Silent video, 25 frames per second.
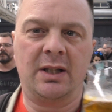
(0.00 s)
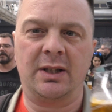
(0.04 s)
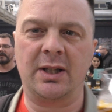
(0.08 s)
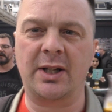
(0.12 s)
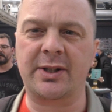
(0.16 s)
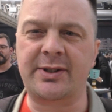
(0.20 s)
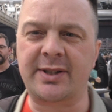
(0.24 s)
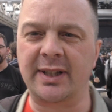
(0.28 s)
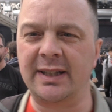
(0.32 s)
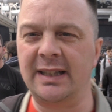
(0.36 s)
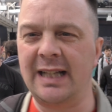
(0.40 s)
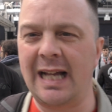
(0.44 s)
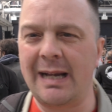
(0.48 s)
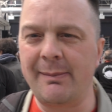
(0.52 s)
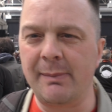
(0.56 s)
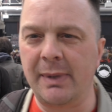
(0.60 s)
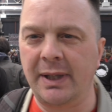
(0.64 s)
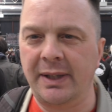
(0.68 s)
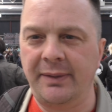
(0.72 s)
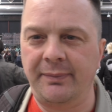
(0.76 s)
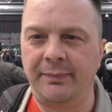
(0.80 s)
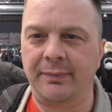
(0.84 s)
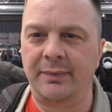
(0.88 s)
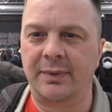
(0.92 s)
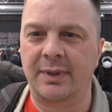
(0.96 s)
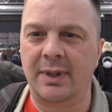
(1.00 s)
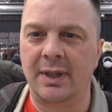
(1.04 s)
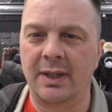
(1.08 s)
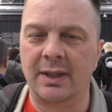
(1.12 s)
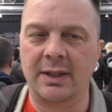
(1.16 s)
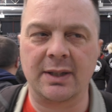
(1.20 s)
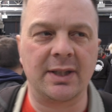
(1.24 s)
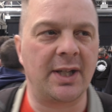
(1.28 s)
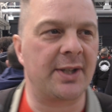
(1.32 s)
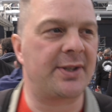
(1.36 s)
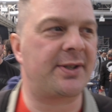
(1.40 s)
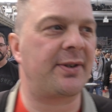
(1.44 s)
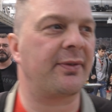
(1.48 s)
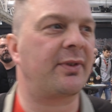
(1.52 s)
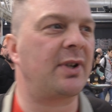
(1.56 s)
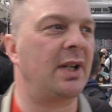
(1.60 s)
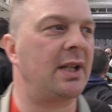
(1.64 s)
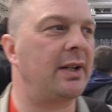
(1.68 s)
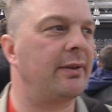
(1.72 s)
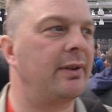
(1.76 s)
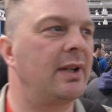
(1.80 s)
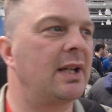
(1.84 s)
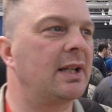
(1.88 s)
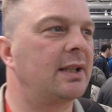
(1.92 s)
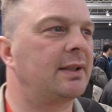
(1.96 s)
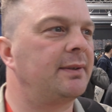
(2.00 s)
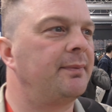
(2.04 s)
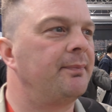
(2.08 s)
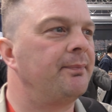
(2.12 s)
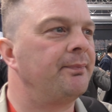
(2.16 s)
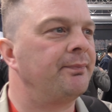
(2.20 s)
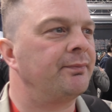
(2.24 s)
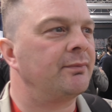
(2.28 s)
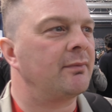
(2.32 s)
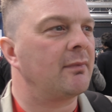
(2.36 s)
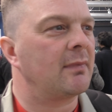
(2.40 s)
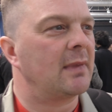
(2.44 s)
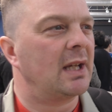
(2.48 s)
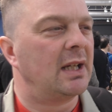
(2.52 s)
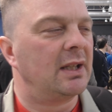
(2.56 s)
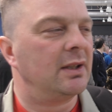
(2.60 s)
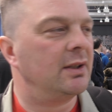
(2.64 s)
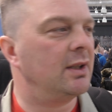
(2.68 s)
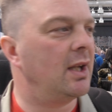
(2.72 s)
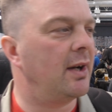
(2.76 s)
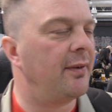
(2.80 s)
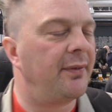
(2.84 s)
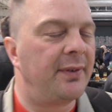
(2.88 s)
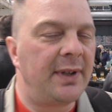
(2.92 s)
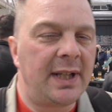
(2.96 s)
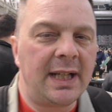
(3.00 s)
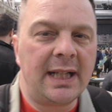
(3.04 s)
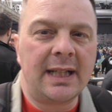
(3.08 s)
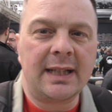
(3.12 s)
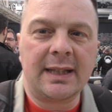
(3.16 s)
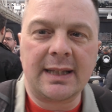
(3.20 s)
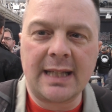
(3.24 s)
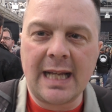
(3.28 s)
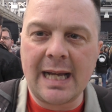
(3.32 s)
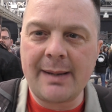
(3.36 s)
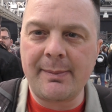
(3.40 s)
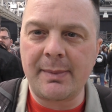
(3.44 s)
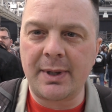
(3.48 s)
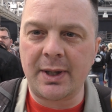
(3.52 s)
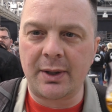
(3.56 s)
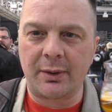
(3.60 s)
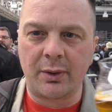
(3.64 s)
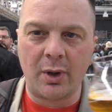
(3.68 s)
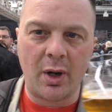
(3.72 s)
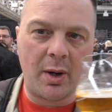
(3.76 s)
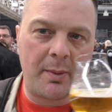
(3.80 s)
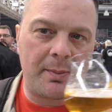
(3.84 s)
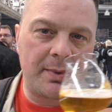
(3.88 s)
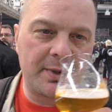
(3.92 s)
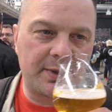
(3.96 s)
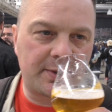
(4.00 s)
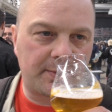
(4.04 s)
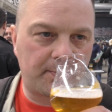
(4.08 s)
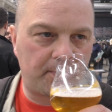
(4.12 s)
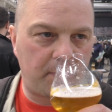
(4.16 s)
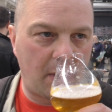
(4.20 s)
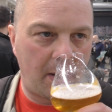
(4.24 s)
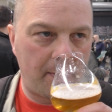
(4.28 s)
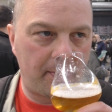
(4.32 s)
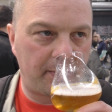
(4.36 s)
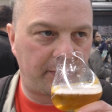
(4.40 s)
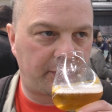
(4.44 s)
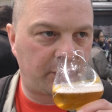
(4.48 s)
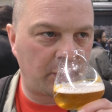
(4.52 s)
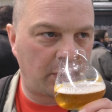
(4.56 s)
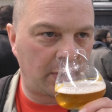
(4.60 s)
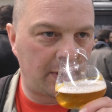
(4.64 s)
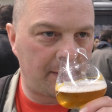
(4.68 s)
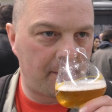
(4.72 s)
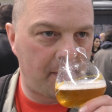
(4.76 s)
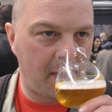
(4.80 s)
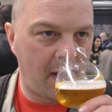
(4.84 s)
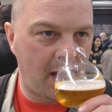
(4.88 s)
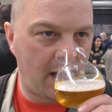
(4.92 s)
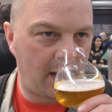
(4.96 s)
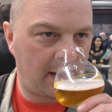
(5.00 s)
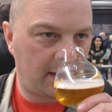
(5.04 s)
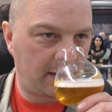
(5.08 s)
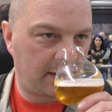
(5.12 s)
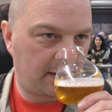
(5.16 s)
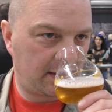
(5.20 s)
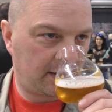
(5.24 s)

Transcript: Lots of lemon. Lots of kind of like lovely lemon aromas popping through on the beer.